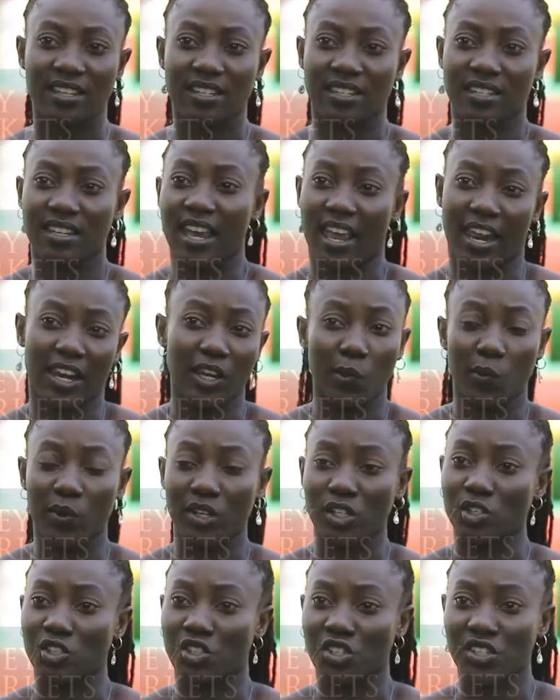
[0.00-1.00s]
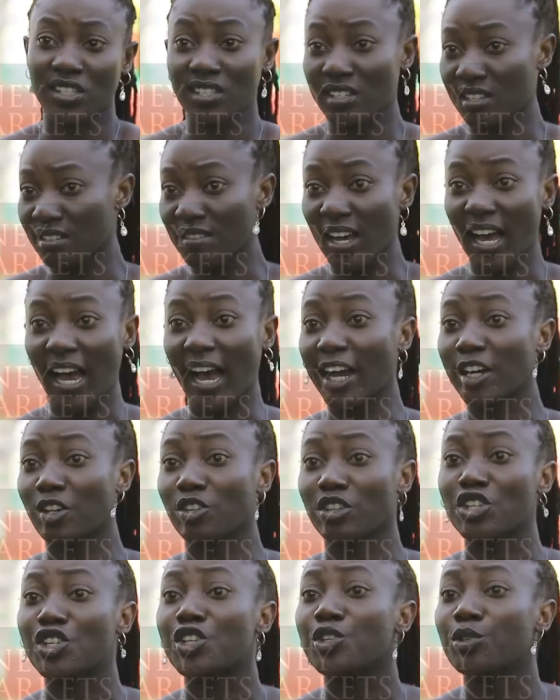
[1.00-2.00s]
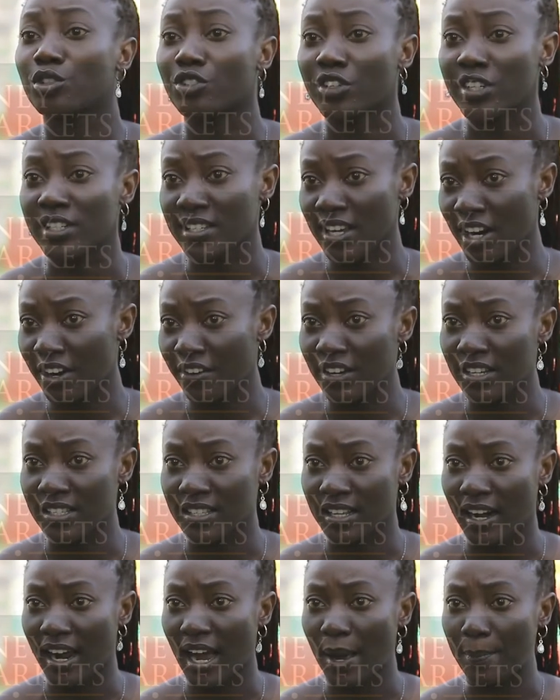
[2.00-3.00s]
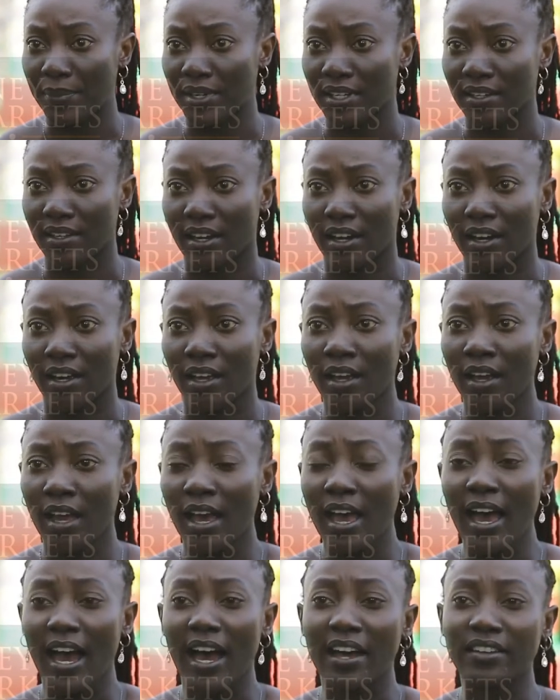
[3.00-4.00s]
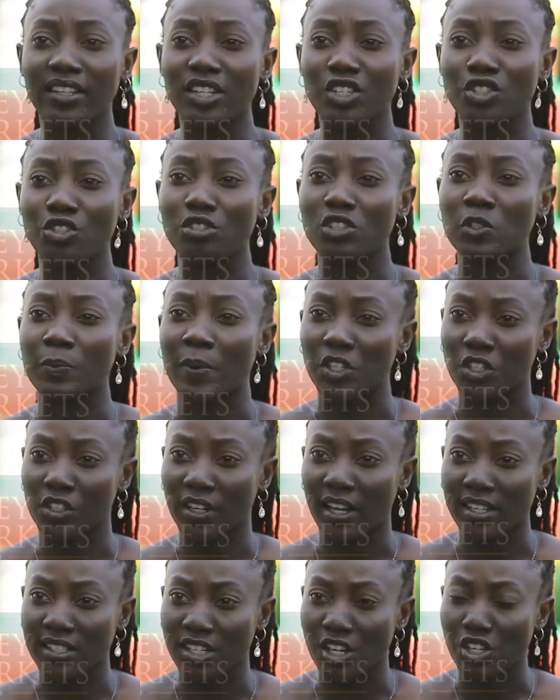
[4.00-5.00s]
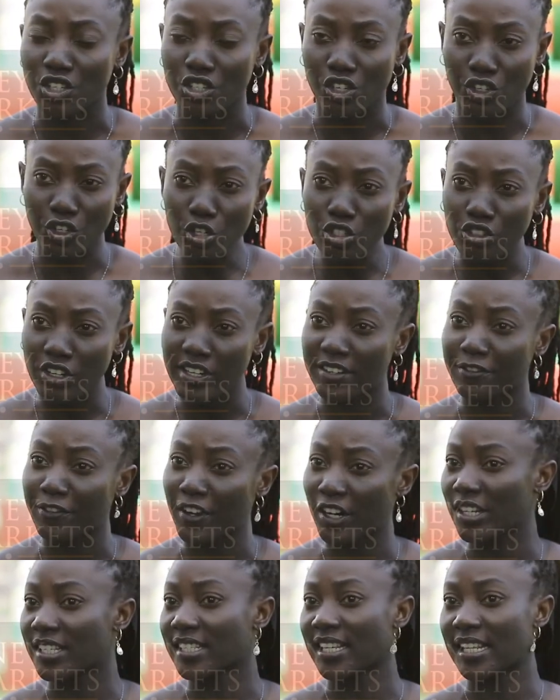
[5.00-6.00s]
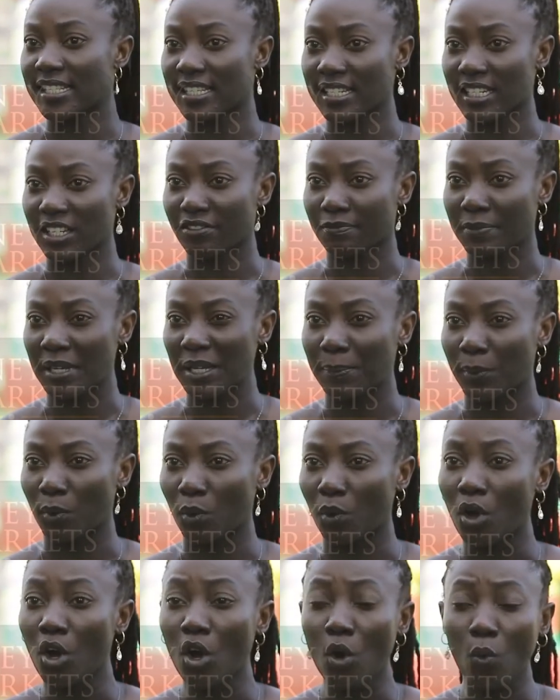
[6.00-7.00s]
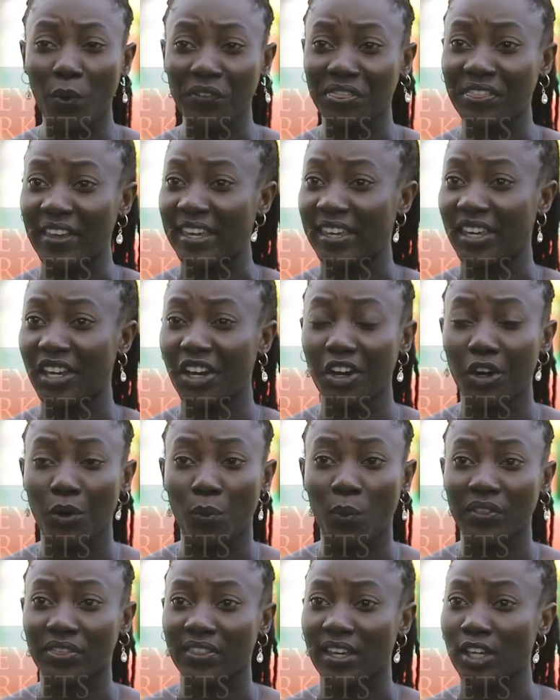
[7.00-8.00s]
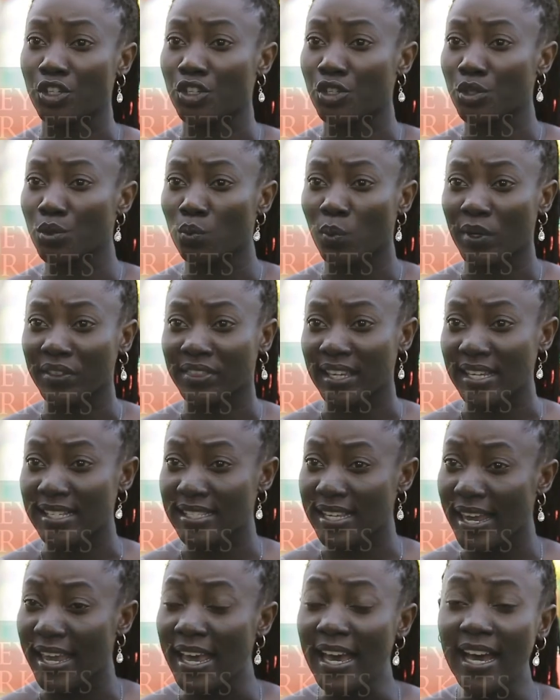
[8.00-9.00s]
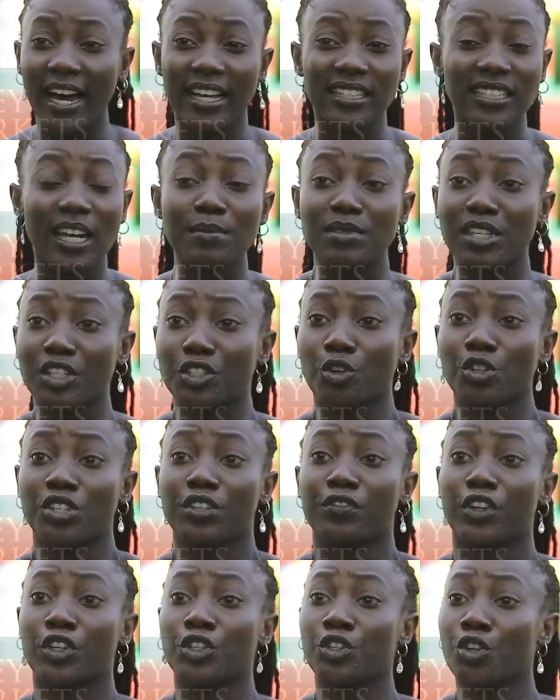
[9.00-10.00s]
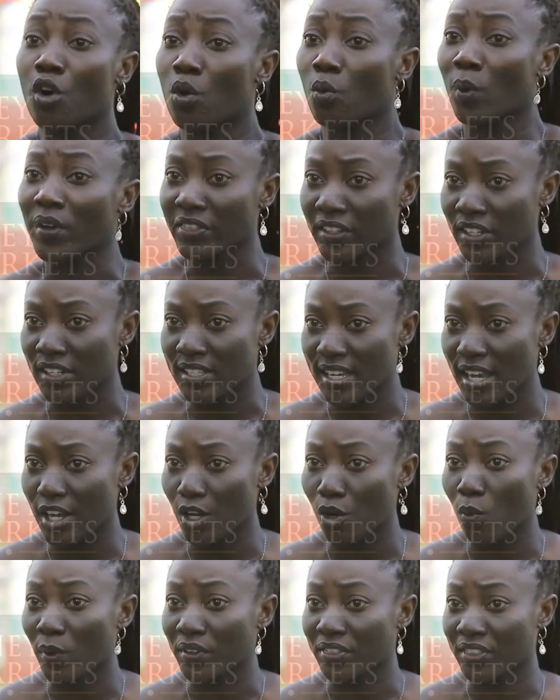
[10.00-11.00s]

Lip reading: get anyone to just handle the children's areas that happen there. And there's not specialization. Children are very sensitive people. What they hear, what they do, what they say. At times they don't even know what they're saying or